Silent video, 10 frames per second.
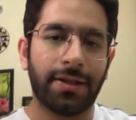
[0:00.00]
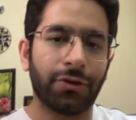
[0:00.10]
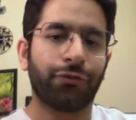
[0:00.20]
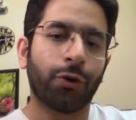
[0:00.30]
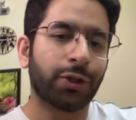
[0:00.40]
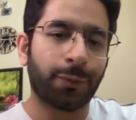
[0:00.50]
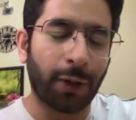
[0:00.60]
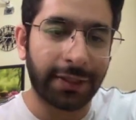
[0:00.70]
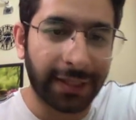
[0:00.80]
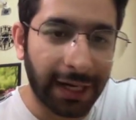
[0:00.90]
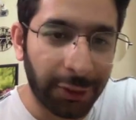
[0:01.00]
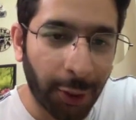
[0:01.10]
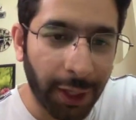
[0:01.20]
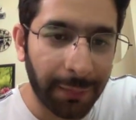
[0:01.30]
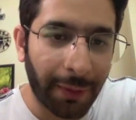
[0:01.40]
The fourth point that I'll
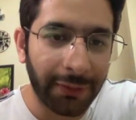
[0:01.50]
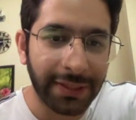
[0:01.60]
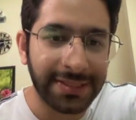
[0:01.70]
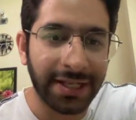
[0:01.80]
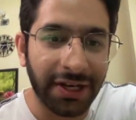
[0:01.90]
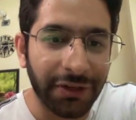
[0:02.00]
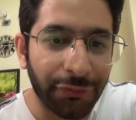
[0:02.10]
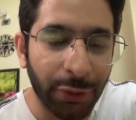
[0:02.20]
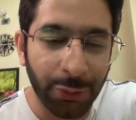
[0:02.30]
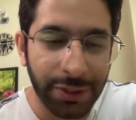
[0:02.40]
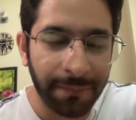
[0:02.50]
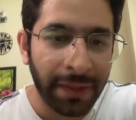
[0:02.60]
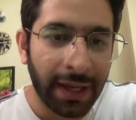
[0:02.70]
talk about is the reviews.